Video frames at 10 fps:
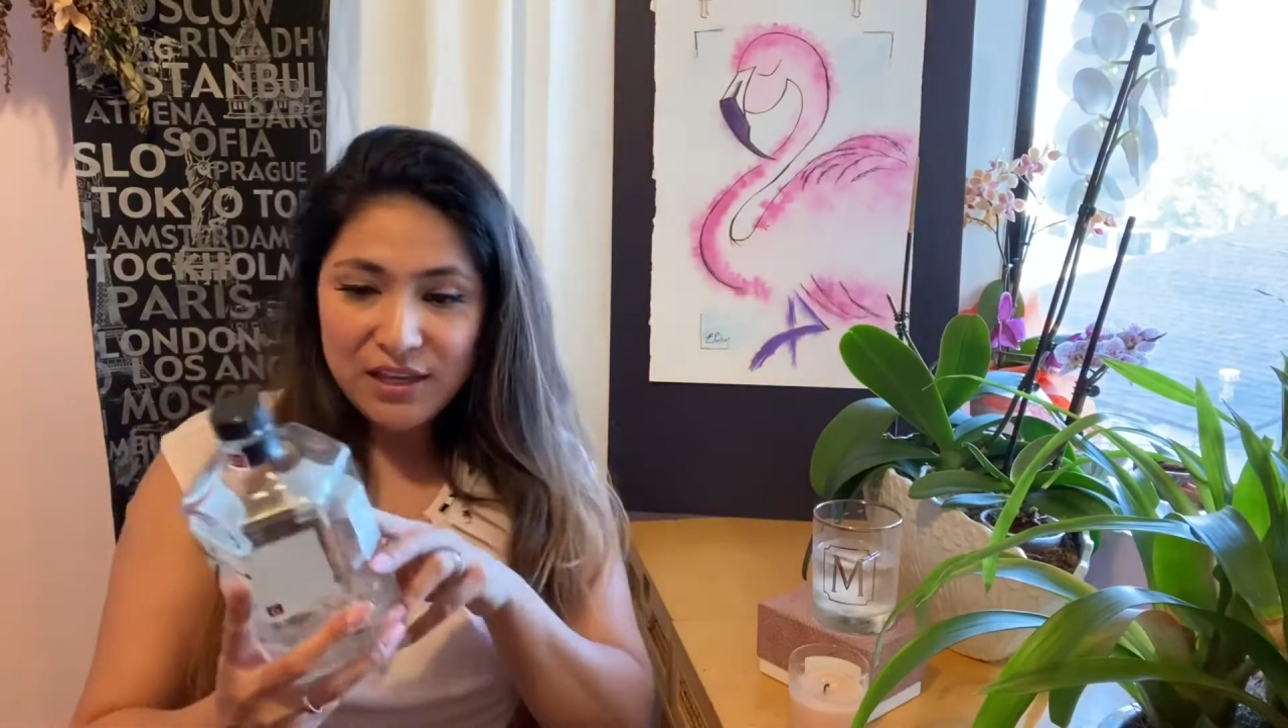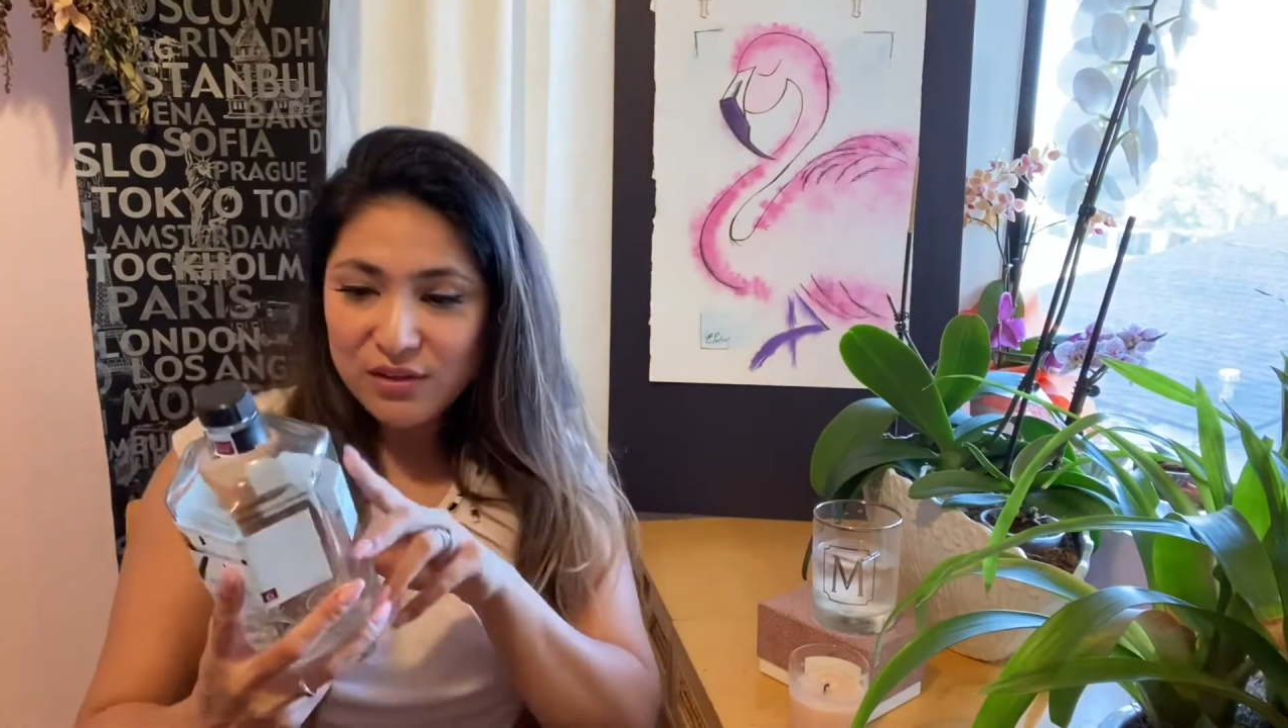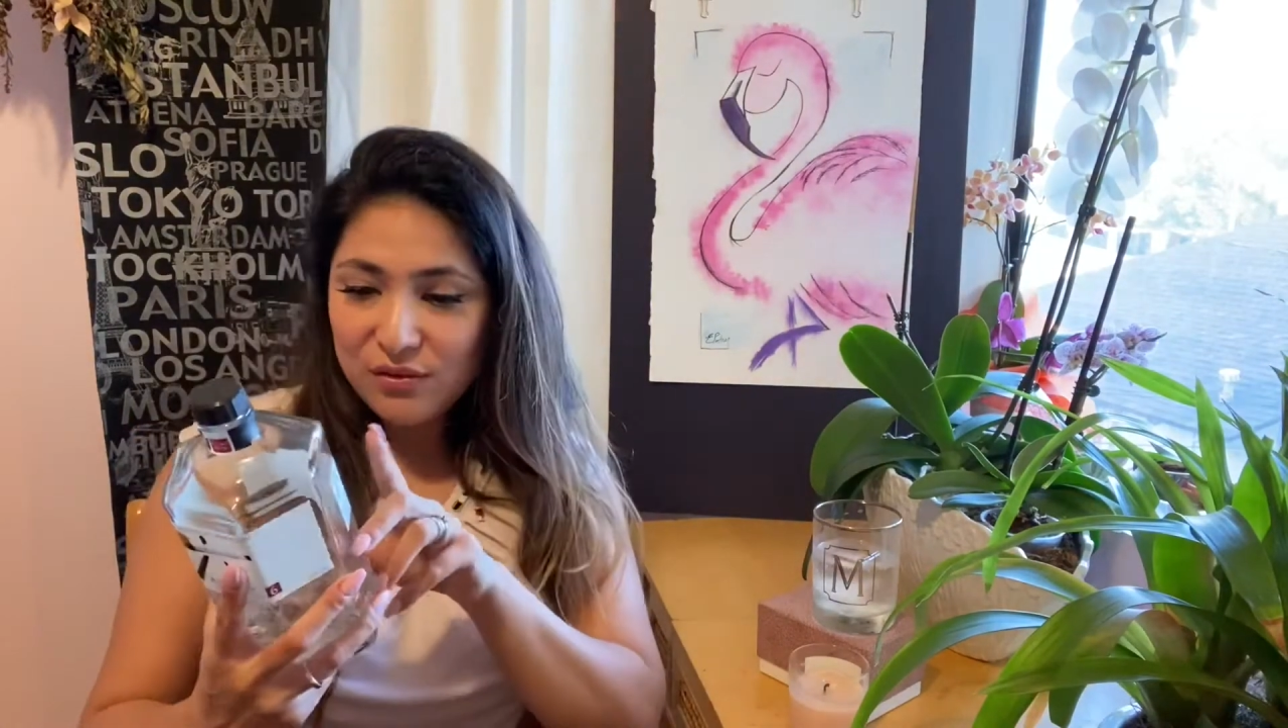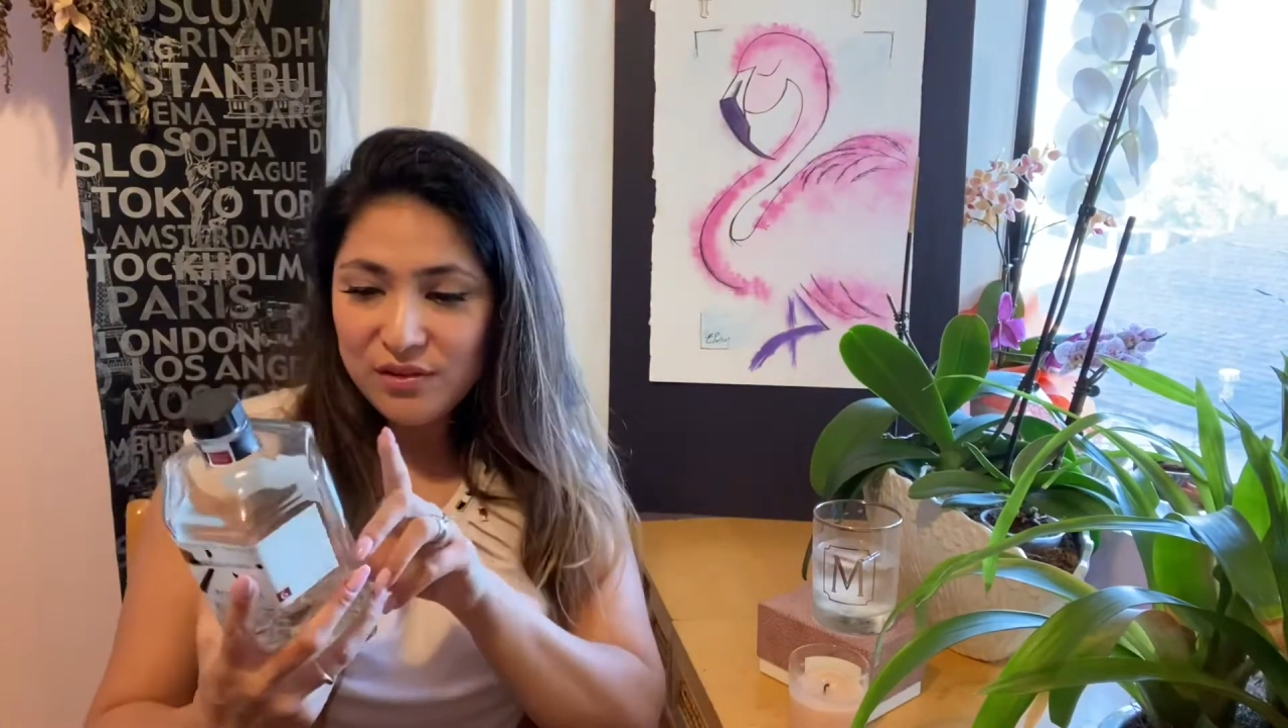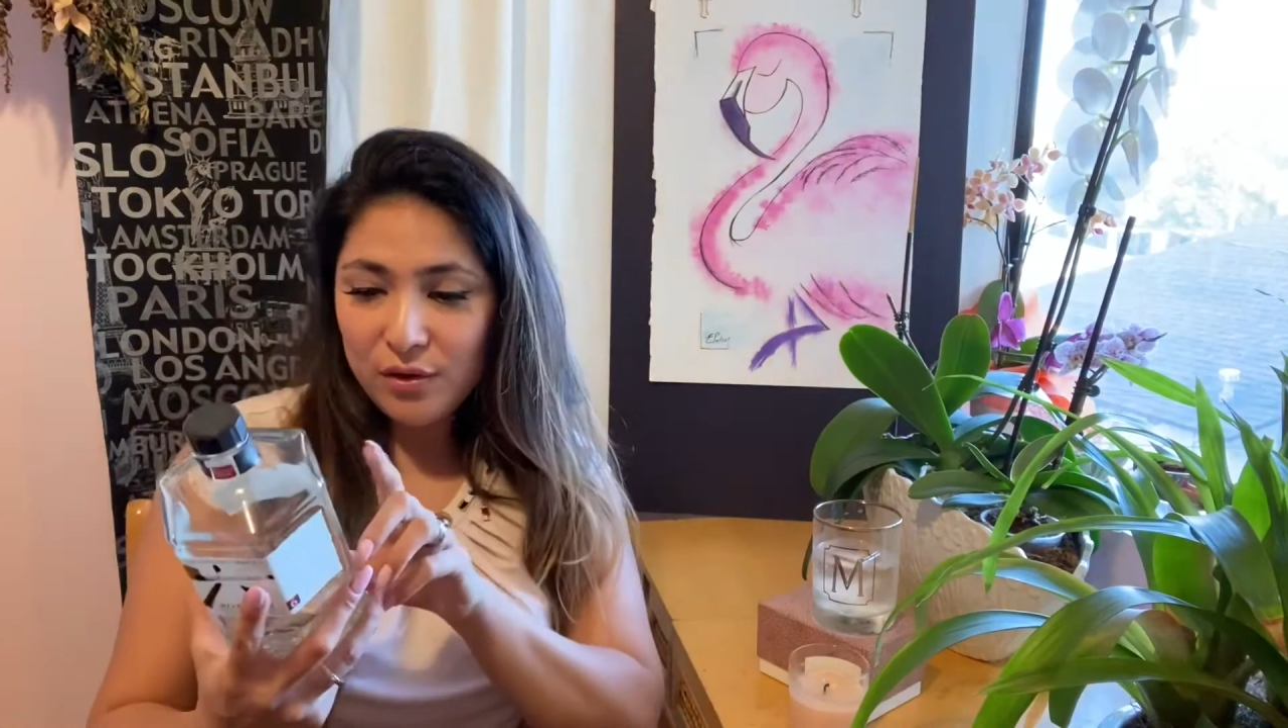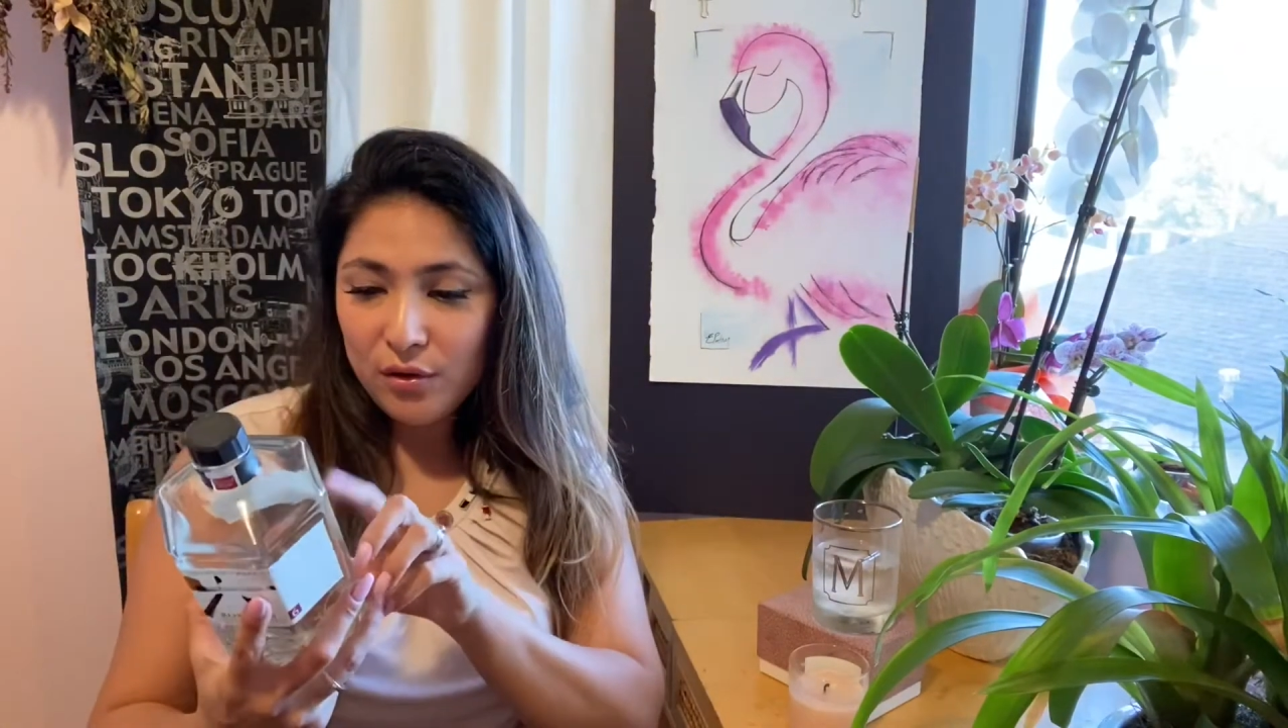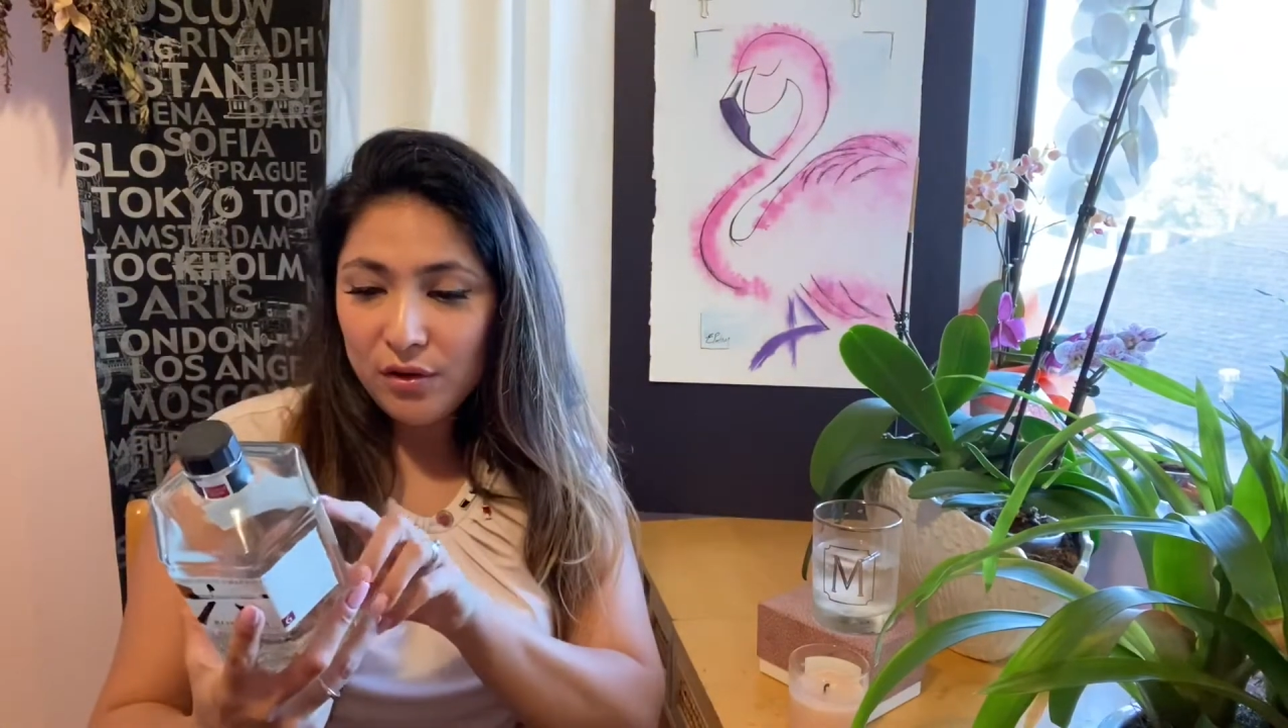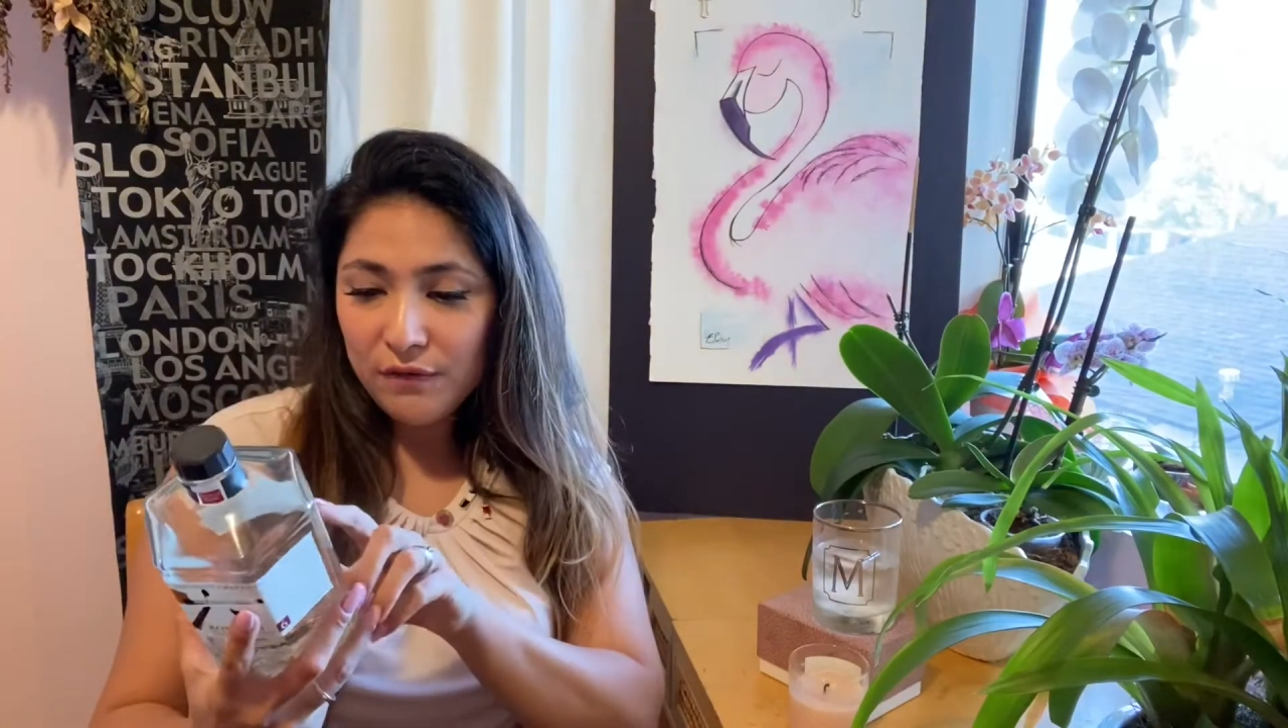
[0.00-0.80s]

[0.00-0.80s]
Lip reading: so Sakura